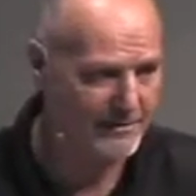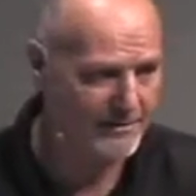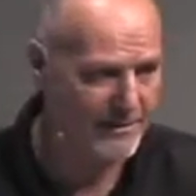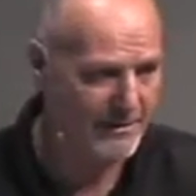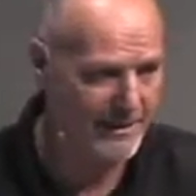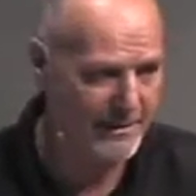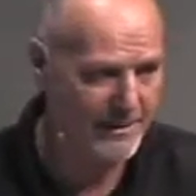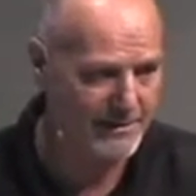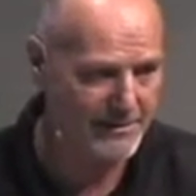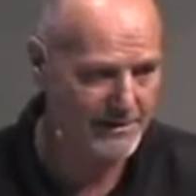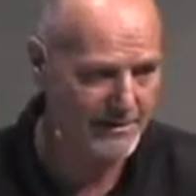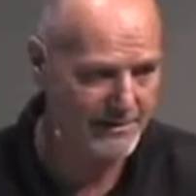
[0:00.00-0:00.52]

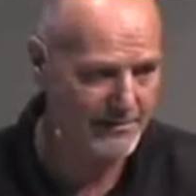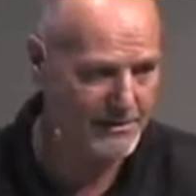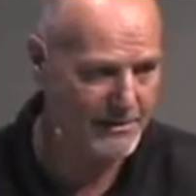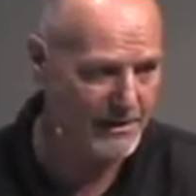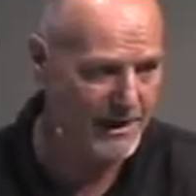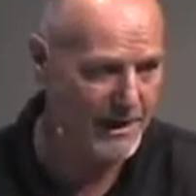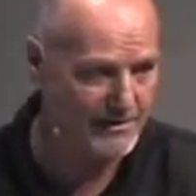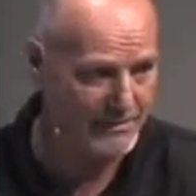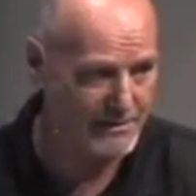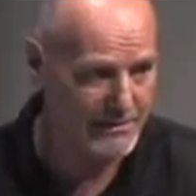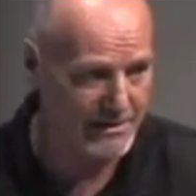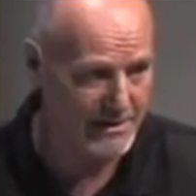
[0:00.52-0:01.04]
Uh,
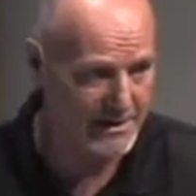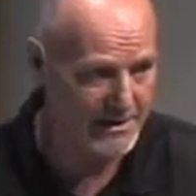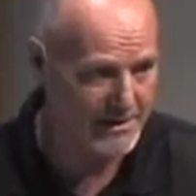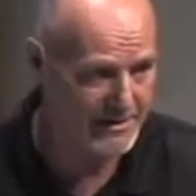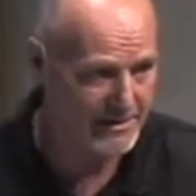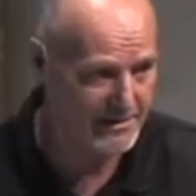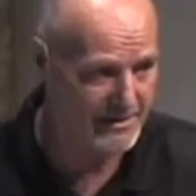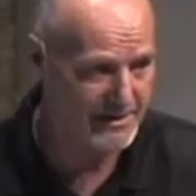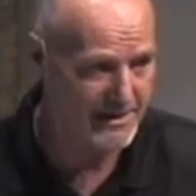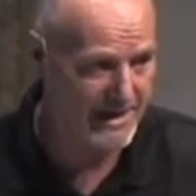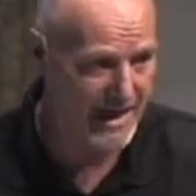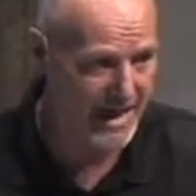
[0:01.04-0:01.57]
sometimes
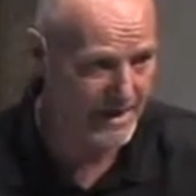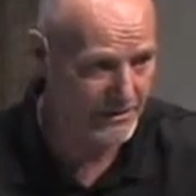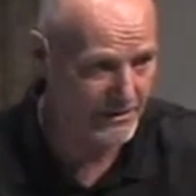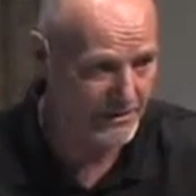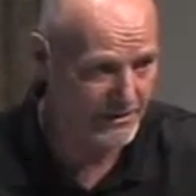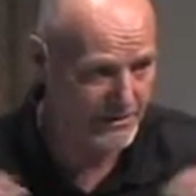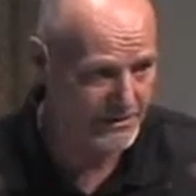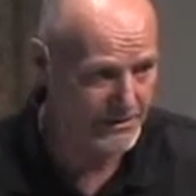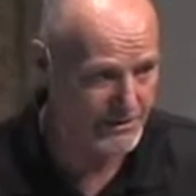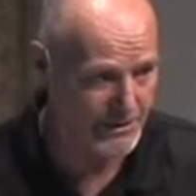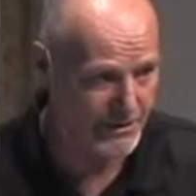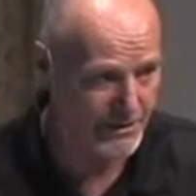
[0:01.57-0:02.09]
these
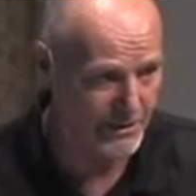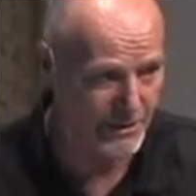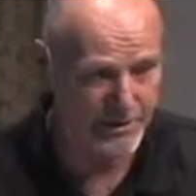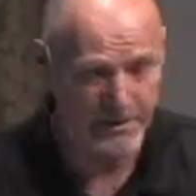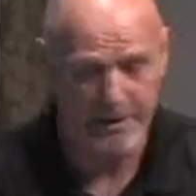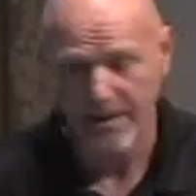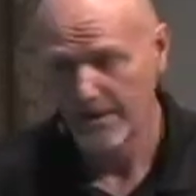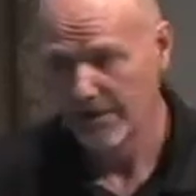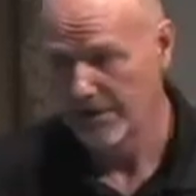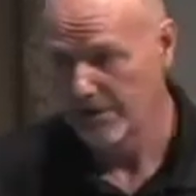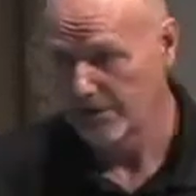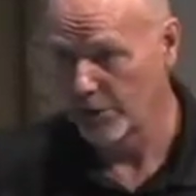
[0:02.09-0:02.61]
standards
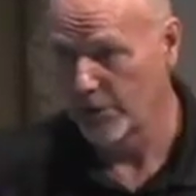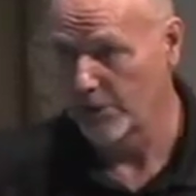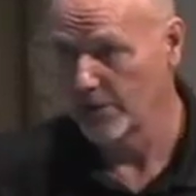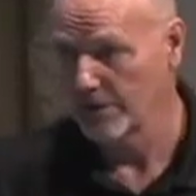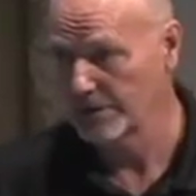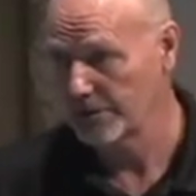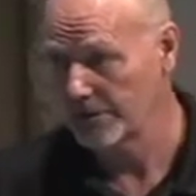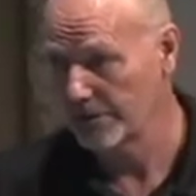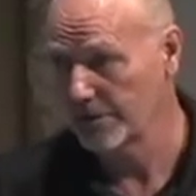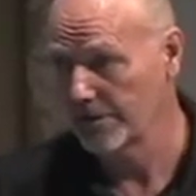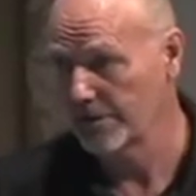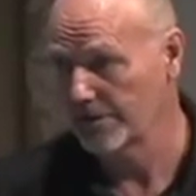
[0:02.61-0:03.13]
are
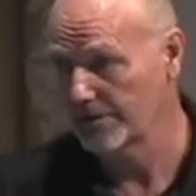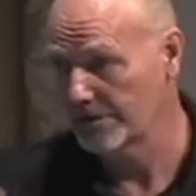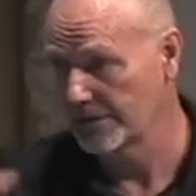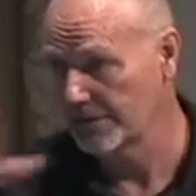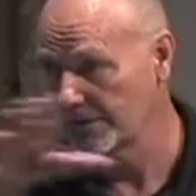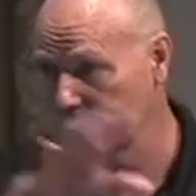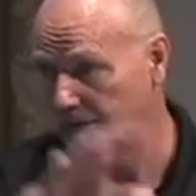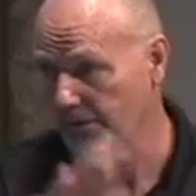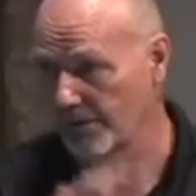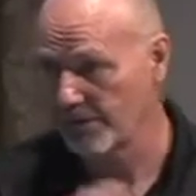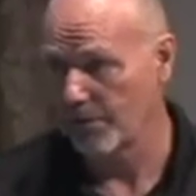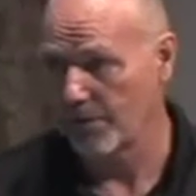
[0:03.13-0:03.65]
cultural to
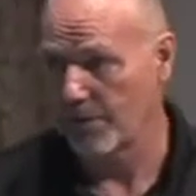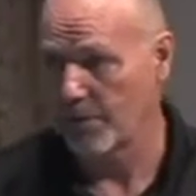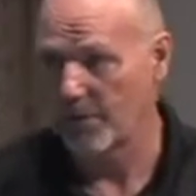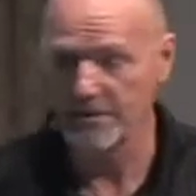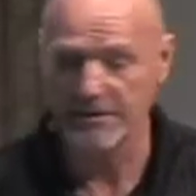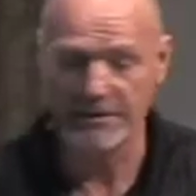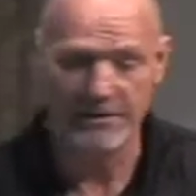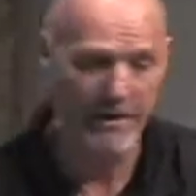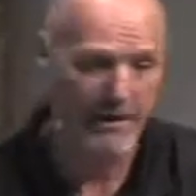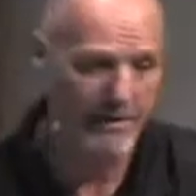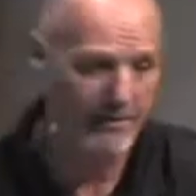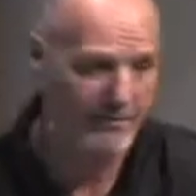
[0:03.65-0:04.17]
different
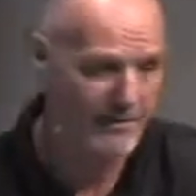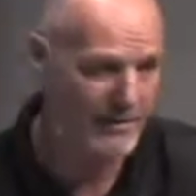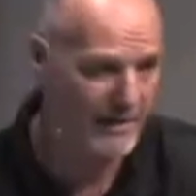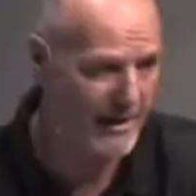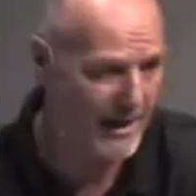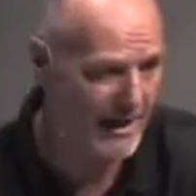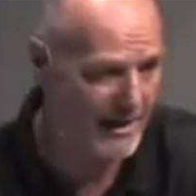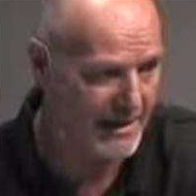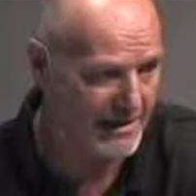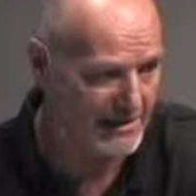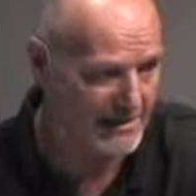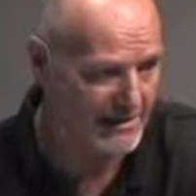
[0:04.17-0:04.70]
parts of the
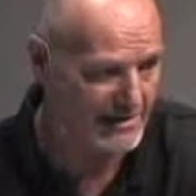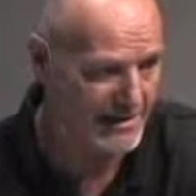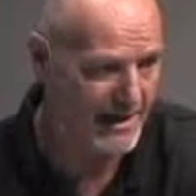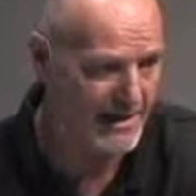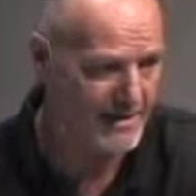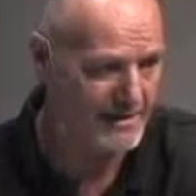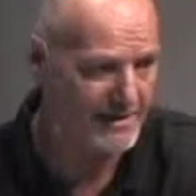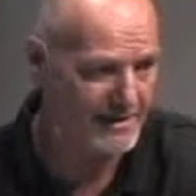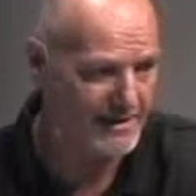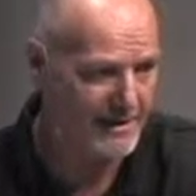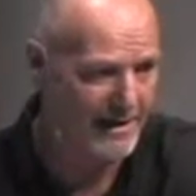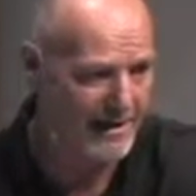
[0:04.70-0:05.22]
United
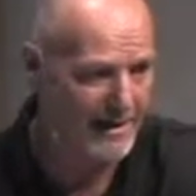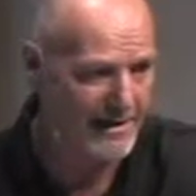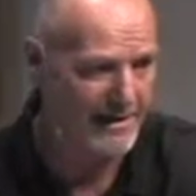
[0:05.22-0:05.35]
States,